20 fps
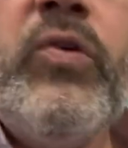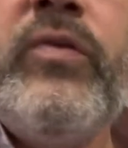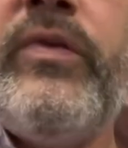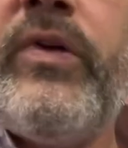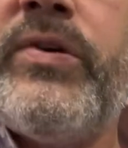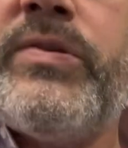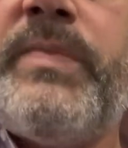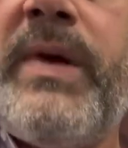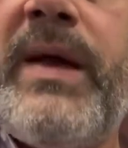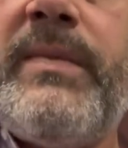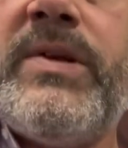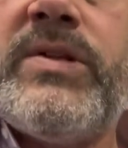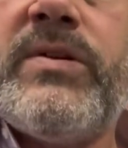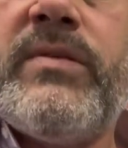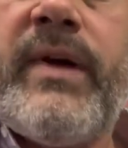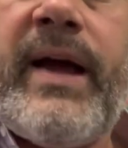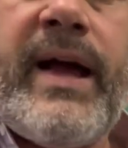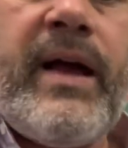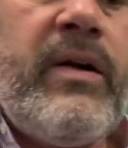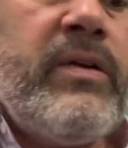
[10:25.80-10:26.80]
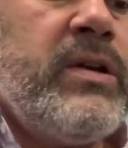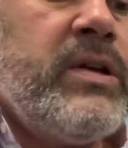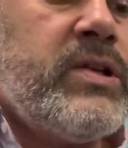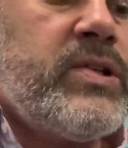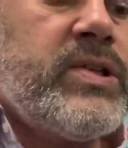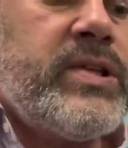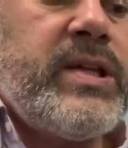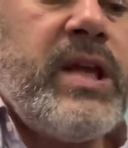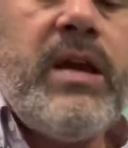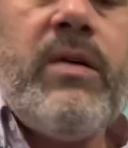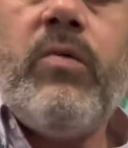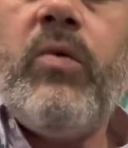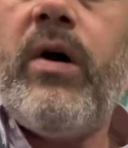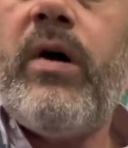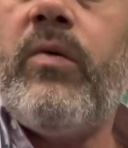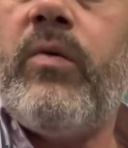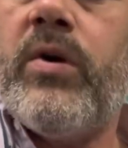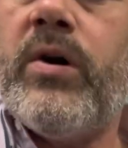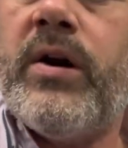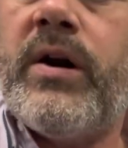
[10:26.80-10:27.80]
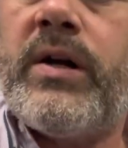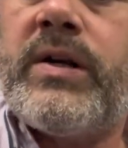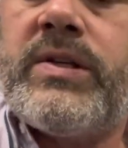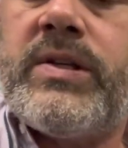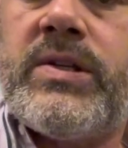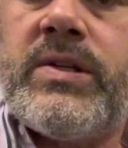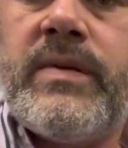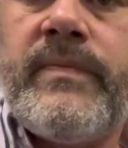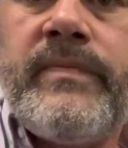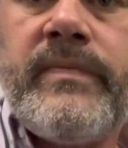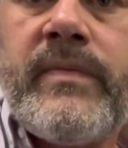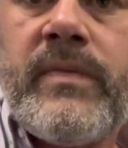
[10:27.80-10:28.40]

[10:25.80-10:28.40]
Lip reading: those babies around, see what works,